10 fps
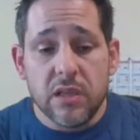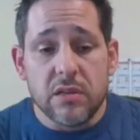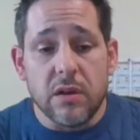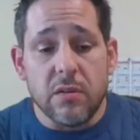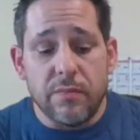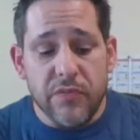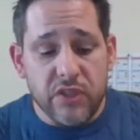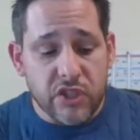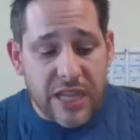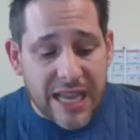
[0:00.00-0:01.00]
So
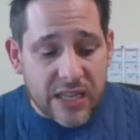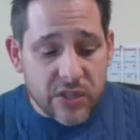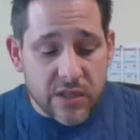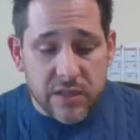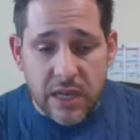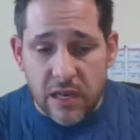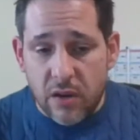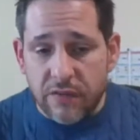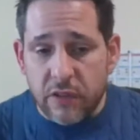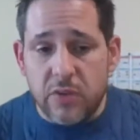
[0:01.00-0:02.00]
the changes, and I
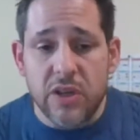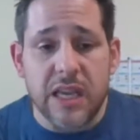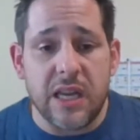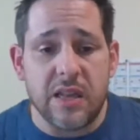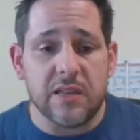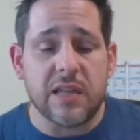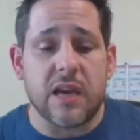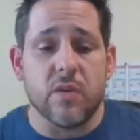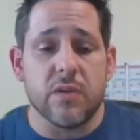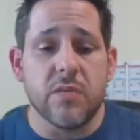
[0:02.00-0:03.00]
know I've communicated this
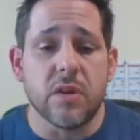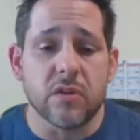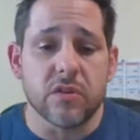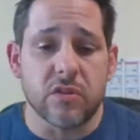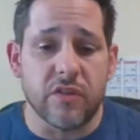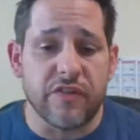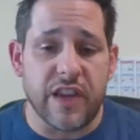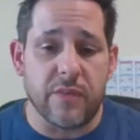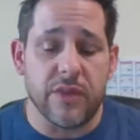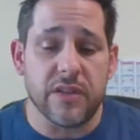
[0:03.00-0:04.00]
out with middle school
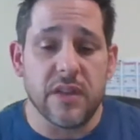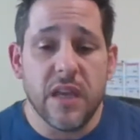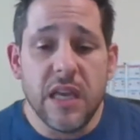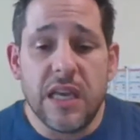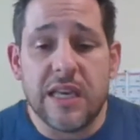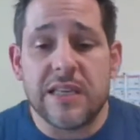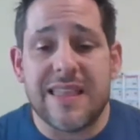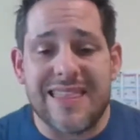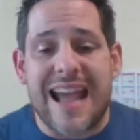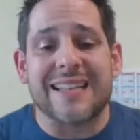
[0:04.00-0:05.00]
families,
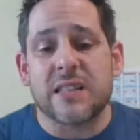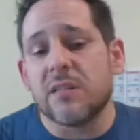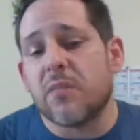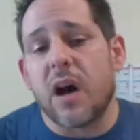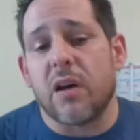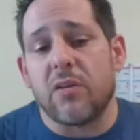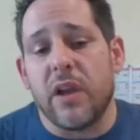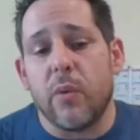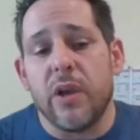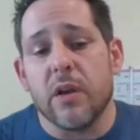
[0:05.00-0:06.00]
is that's the model
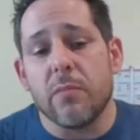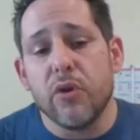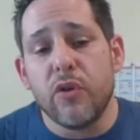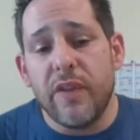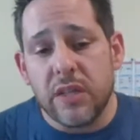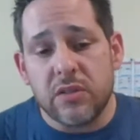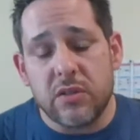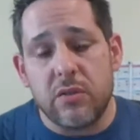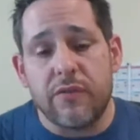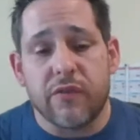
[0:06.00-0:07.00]
that we are moving
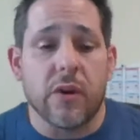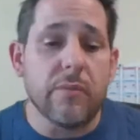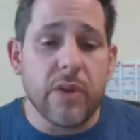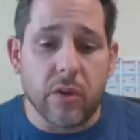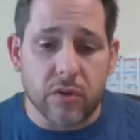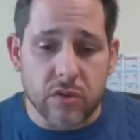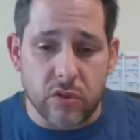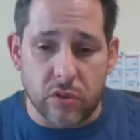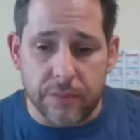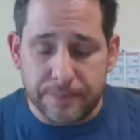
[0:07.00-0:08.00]
to from middle
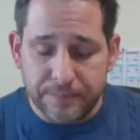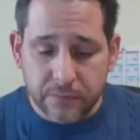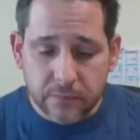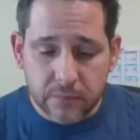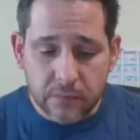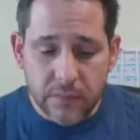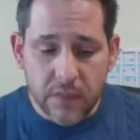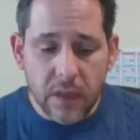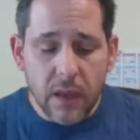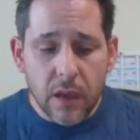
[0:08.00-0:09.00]
school.
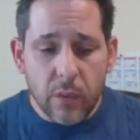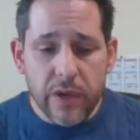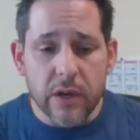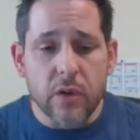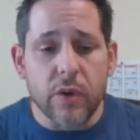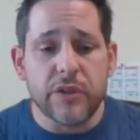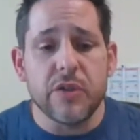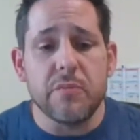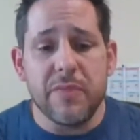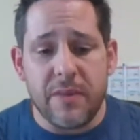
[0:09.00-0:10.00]
We are going
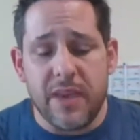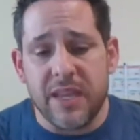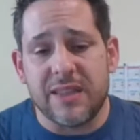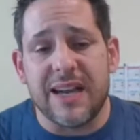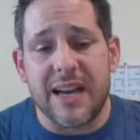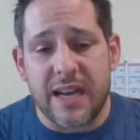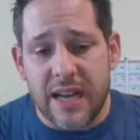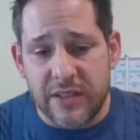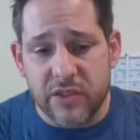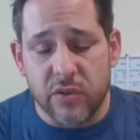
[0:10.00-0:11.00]
to mimic the
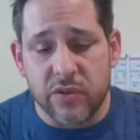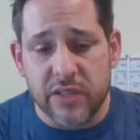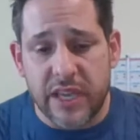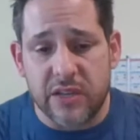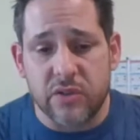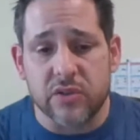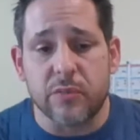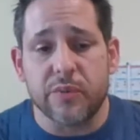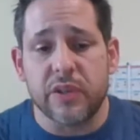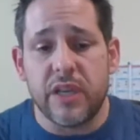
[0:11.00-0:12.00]
high school schedule.
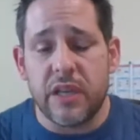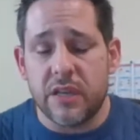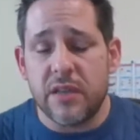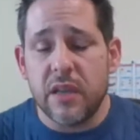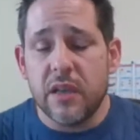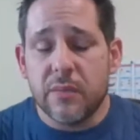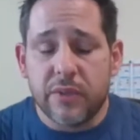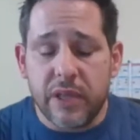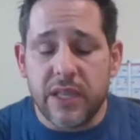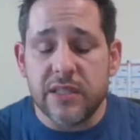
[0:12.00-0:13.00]
So please
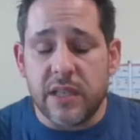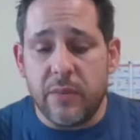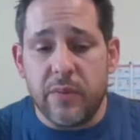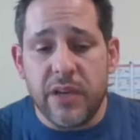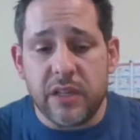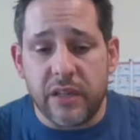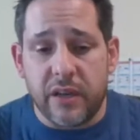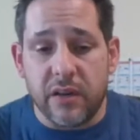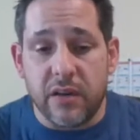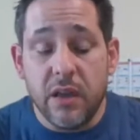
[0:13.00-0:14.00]
let me be
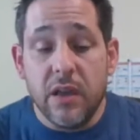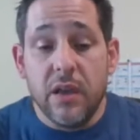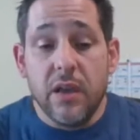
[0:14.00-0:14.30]
clear.